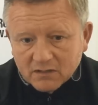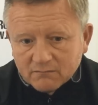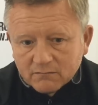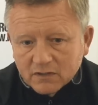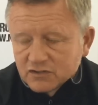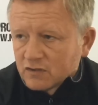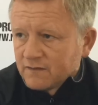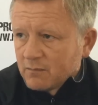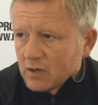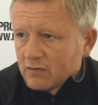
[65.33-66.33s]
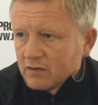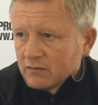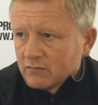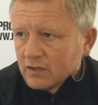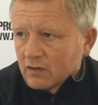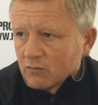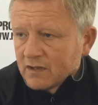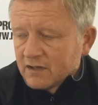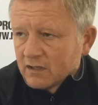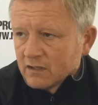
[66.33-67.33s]
but a tough opponent, you know,
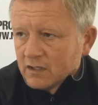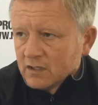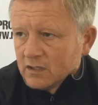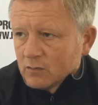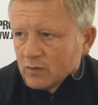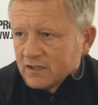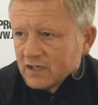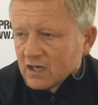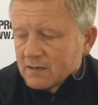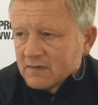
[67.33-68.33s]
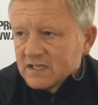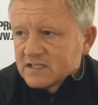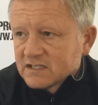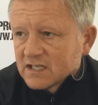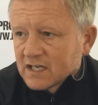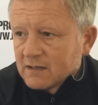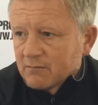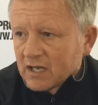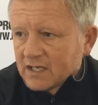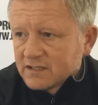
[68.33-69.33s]
when the 90 minutes is taking
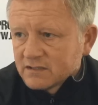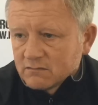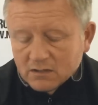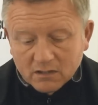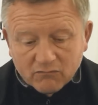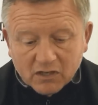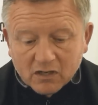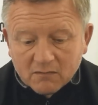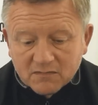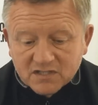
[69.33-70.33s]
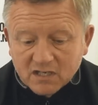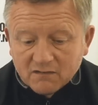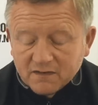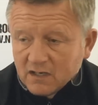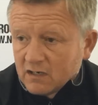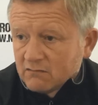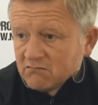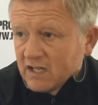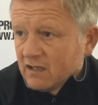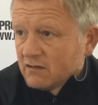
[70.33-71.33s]
place. Regarding myself, you know,
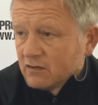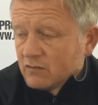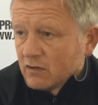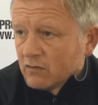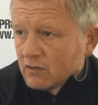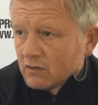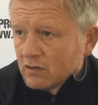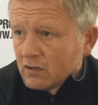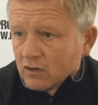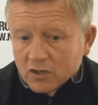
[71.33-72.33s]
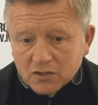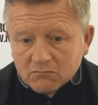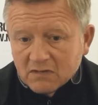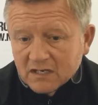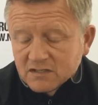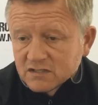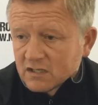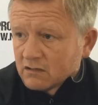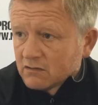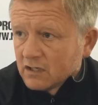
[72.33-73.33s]
I do know a lot of young managers
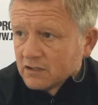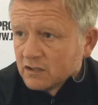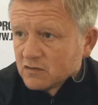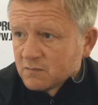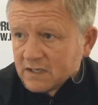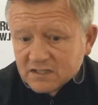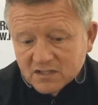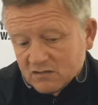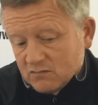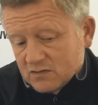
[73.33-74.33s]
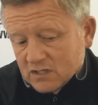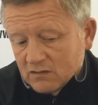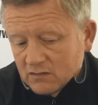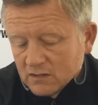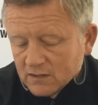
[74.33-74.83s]
that I do speak to. So